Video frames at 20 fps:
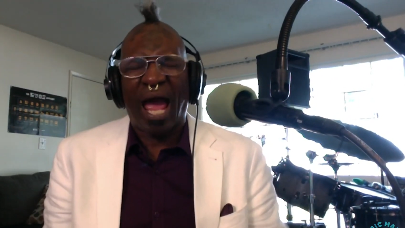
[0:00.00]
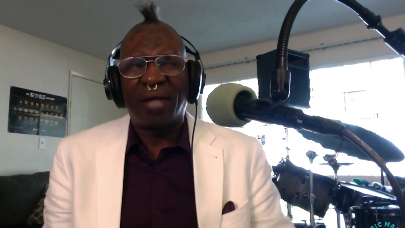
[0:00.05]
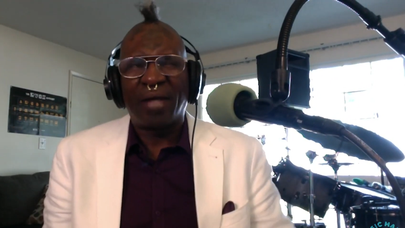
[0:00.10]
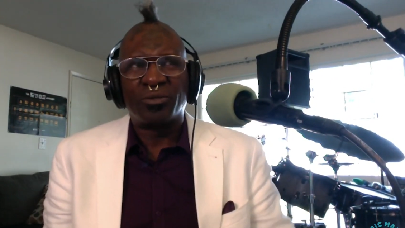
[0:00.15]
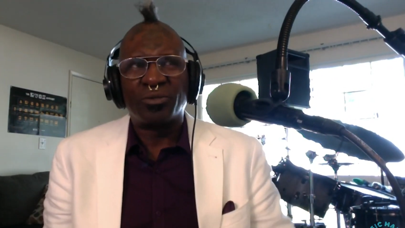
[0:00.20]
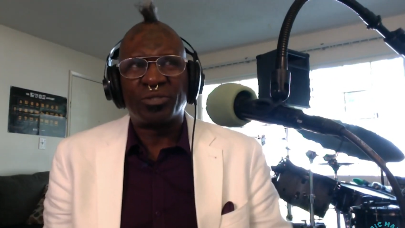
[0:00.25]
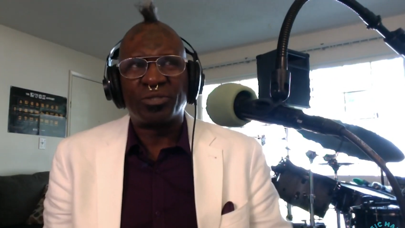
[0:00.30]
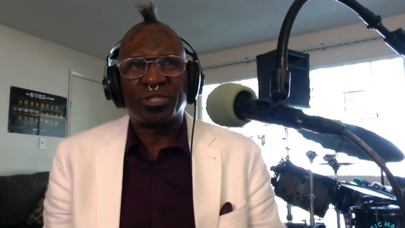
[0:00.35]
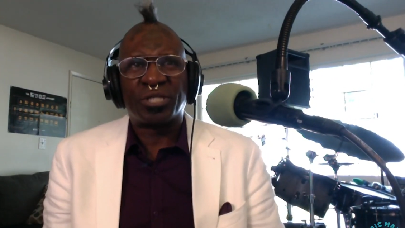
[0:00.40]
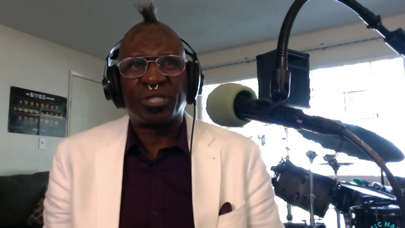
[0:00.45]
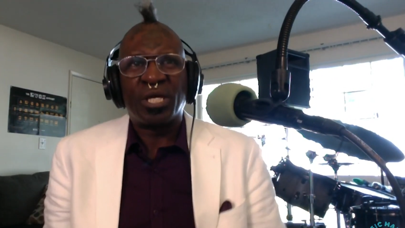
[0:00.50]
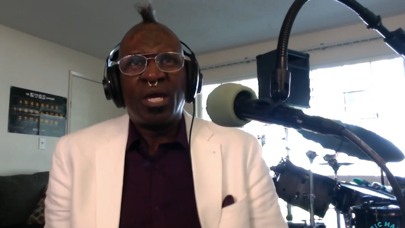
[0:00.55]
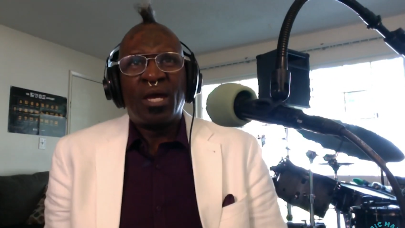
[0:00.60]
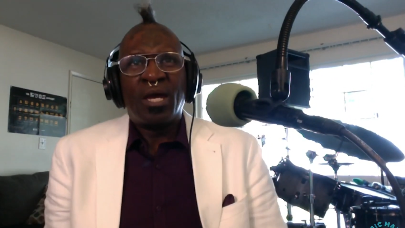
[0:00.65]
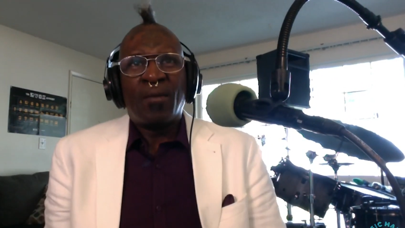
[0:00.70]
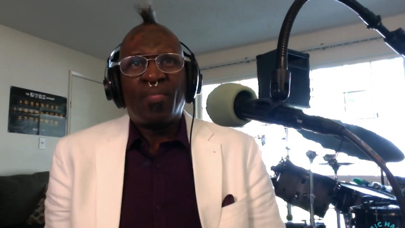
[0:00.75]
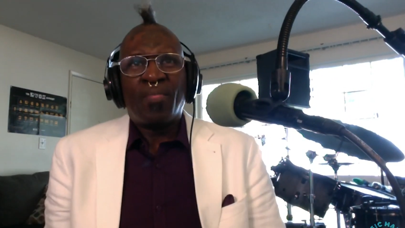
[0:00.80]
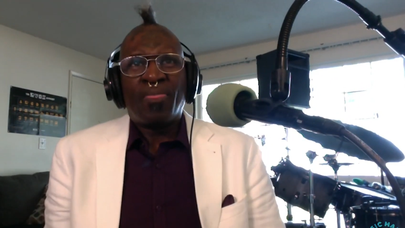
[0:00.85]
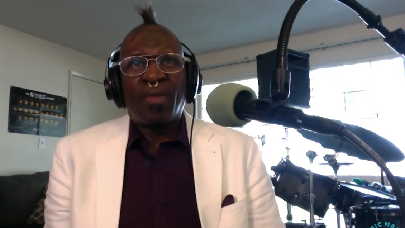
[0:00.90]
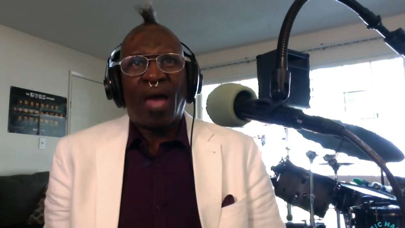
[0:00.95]

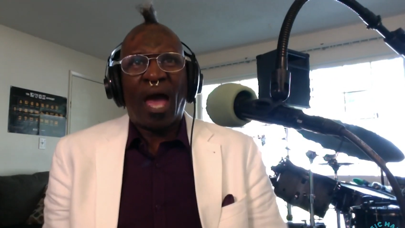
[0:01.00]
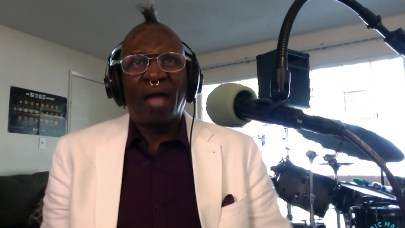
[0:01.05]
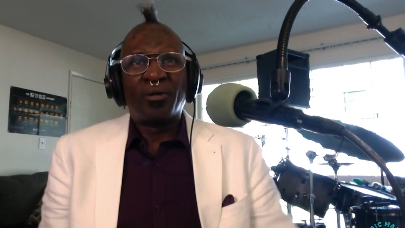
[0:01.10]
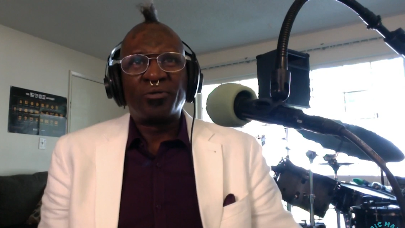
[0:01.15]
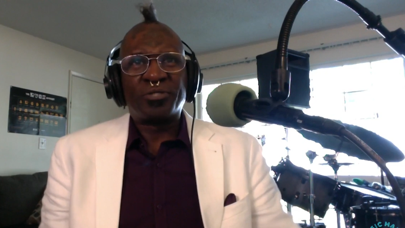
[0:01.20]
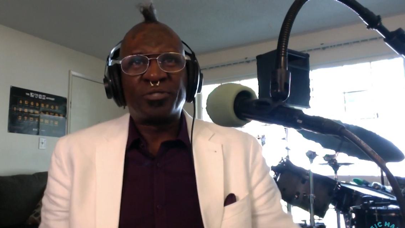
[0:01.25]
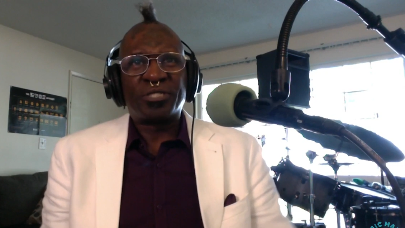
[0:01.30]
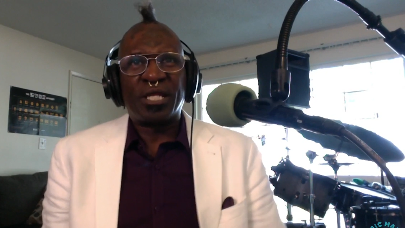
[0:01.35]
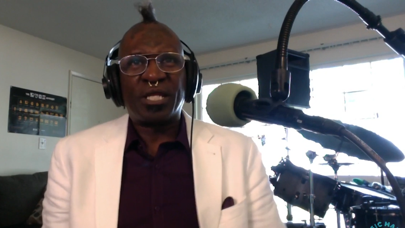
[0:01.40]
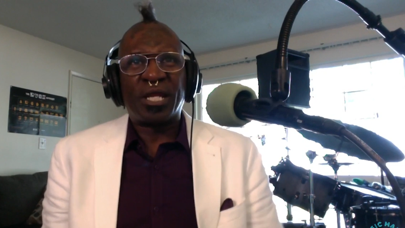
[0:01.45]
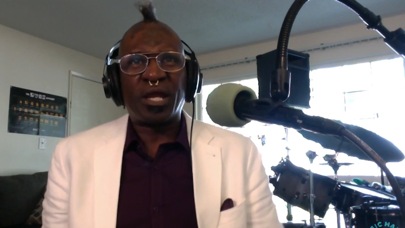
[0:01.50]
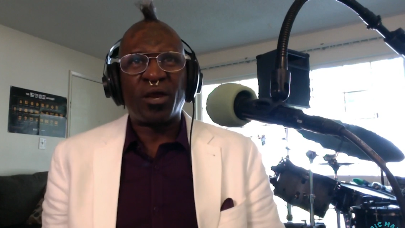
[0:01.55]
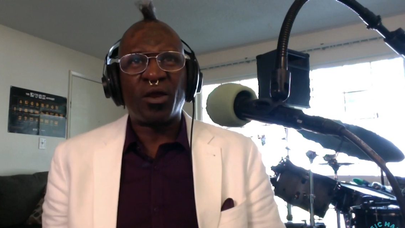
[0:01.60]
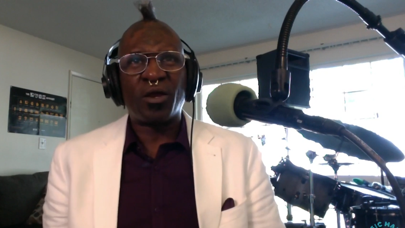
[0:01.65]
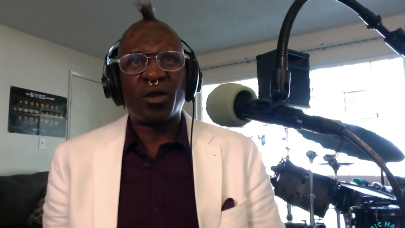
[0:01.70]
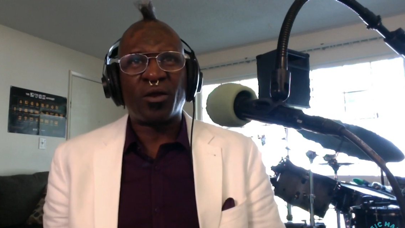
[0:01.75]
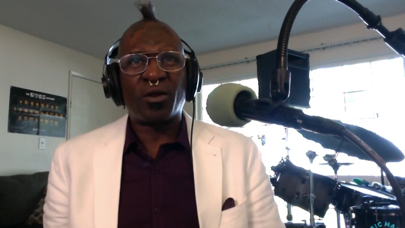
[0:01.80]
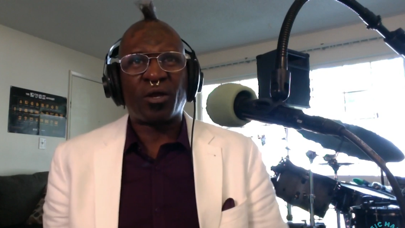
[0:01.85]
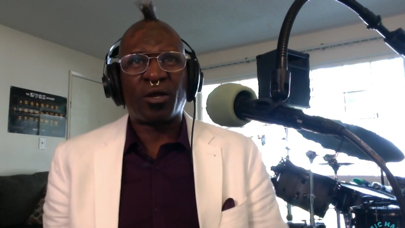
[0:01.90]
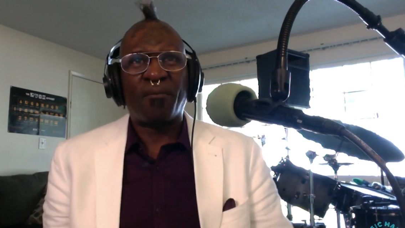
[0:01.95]
don't sit here
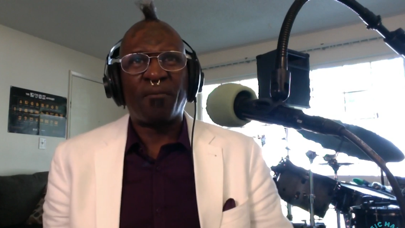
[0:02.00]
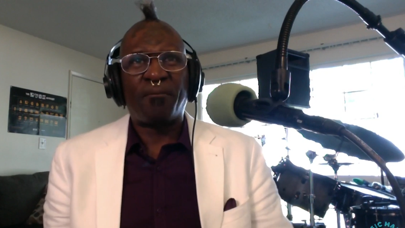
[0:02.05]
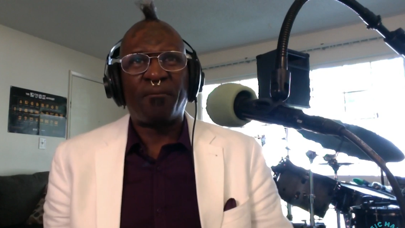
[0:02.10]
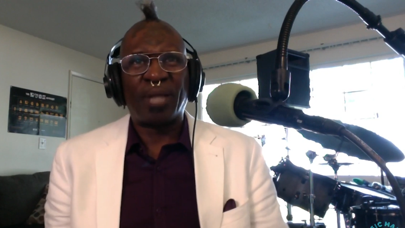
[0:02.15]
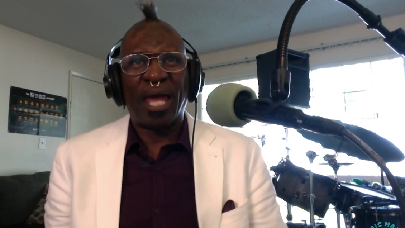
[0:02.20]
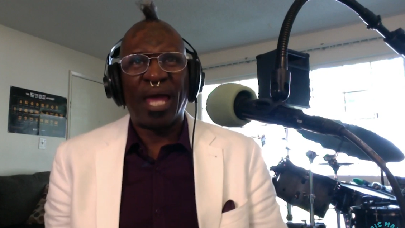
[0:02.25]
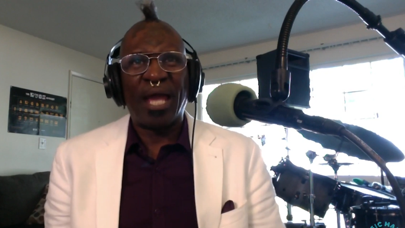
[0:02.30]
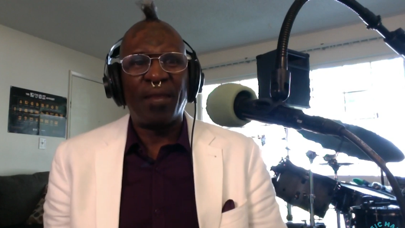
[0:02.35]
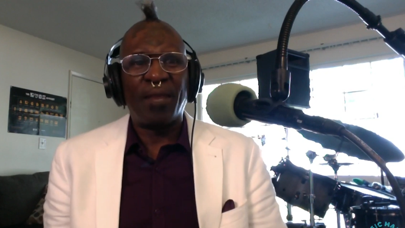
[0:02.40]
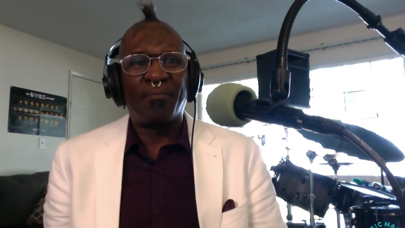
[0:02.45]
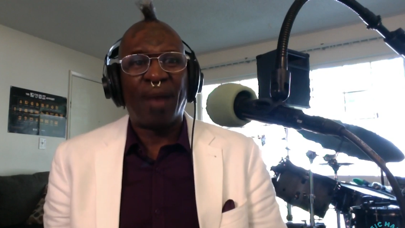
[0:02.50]
and complain